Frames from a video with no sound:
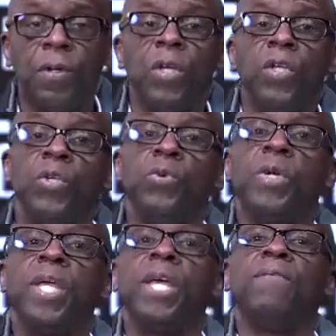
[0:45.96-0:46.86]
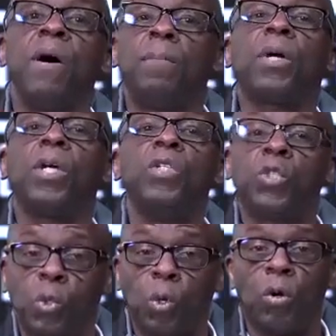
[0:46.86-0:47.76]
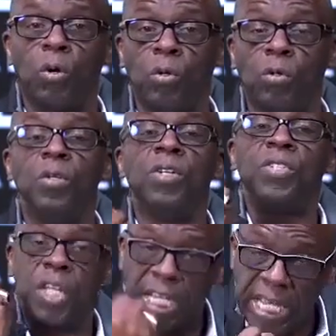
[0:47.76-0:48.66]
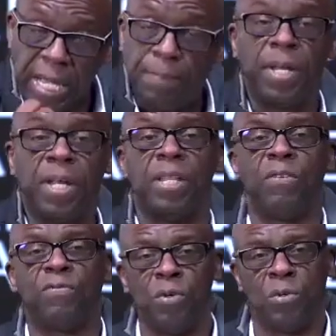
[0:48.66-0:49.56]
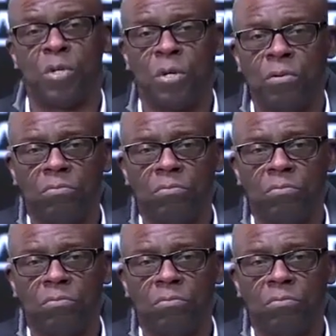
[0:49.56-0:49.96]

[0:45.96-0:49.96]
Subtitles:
you give up control to keep it in the future.